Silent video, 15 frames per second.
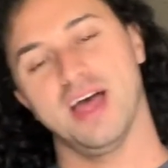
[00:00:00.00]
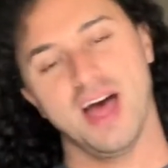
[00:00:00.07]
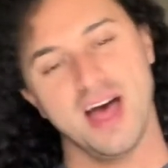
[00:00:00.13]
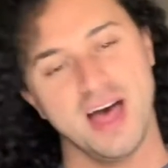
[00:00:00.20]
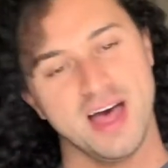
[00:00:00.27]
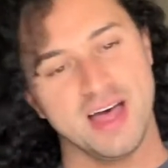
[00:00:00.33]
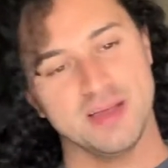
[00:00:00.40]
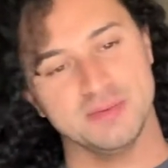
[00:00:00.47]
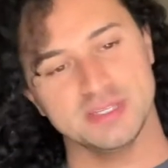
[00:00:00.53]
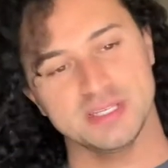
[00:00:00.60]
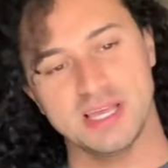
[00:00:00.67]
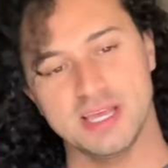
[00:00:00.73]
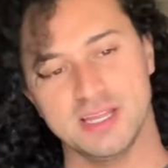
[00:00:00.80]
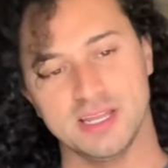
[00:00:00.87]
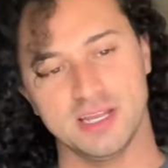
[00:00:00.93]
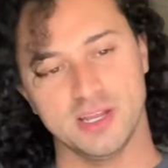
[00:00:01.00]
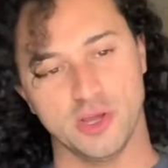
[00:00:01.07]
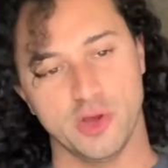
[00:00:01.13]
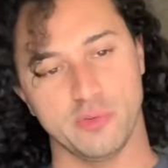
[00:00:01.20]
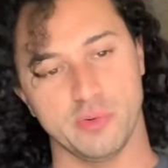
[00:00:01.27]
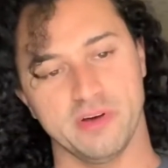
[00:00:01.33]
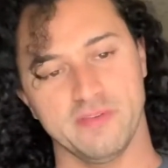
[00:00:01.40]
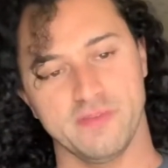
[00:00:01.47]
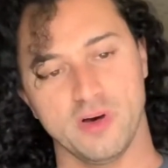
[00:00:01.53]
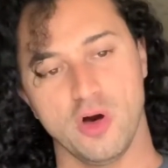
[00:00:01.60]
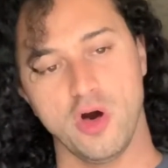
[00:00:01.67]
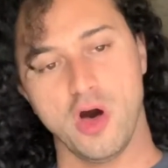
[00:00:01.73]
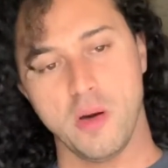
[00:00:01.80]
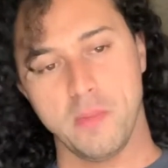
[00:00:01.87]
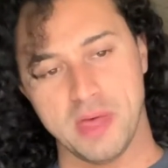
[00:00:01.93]
I'm sending you a
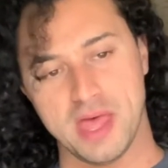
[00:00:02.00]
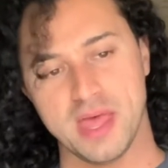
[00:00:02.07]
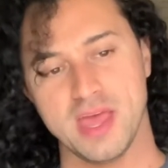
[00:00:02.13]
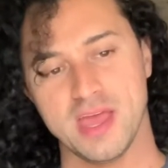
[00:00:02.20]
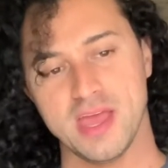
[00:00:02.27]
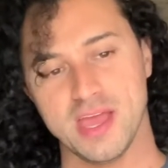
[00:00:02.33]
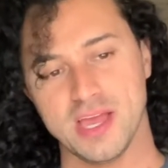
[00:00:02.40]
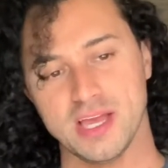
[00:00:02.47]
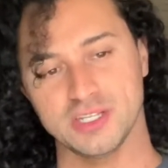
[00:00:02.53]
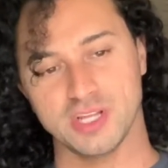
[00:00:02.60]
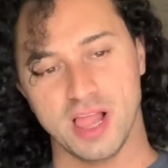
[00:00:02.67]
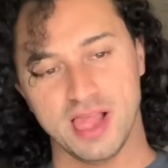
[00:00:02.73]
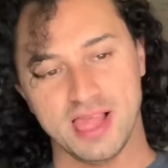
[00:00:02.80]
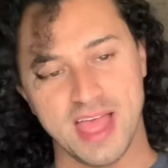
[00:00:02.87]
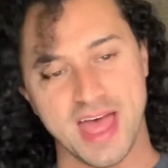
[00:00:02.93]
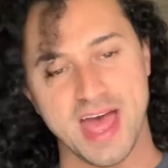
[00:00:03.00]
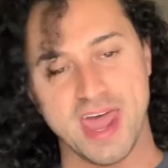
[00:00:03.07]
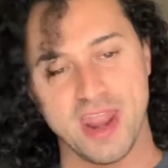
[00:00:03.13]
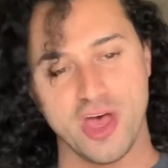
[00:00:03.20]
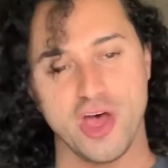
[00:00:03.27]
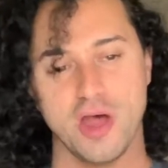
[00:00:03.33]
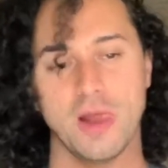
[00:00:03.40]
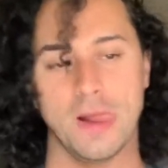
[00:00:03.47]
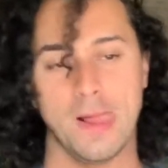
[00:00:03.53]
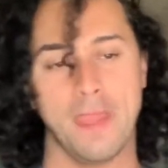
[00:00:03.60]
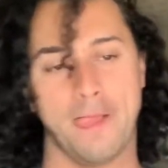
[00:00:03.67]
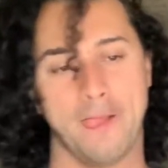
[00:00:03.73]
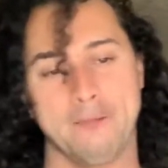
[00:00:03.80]
full-page letter,